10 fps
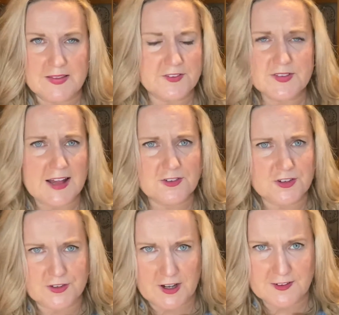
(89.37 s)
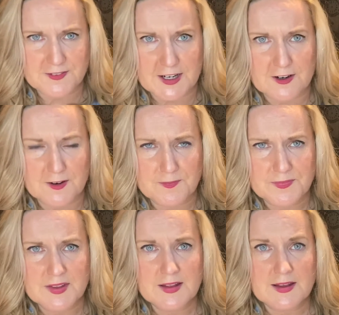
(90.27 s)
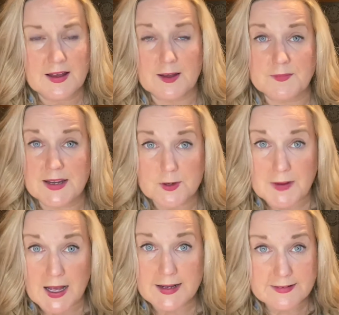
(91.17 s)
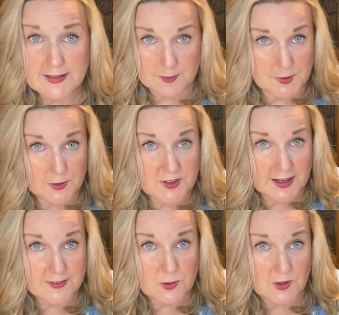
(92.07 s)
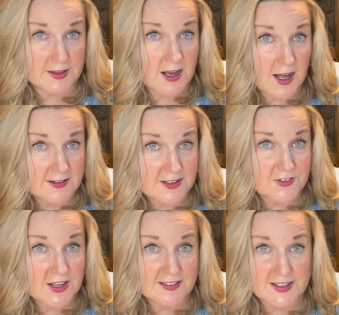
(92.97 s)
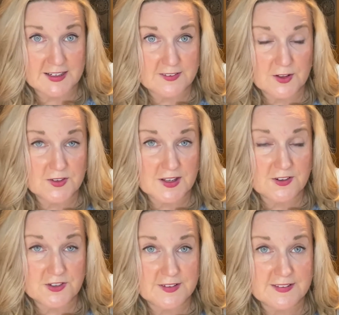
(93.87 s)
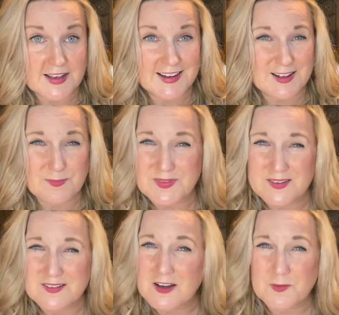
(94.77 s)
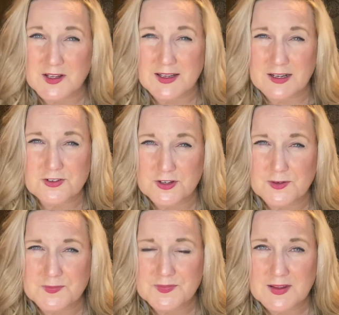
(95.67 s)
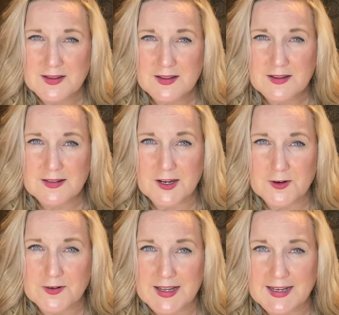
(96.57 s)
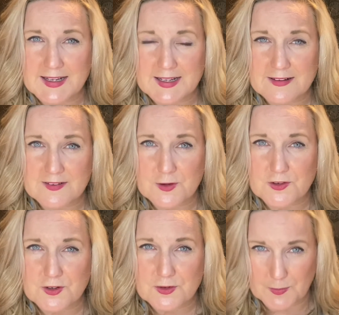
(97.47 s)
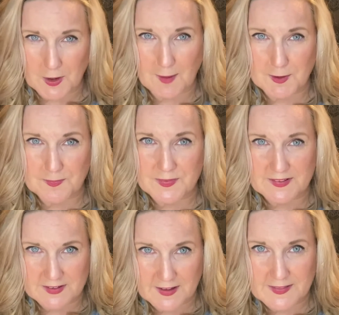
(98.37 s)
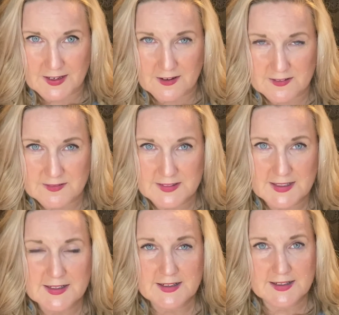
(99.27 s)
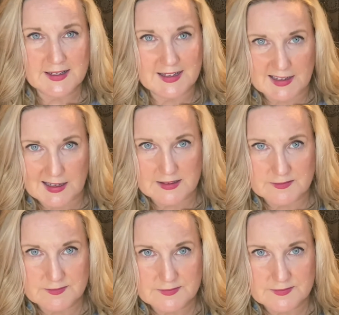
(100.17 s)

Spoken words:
That's just not fair. Never mind that most high school and college athletic associations say this is not really an issue. They are creating a solution to a problem that's not there. Again,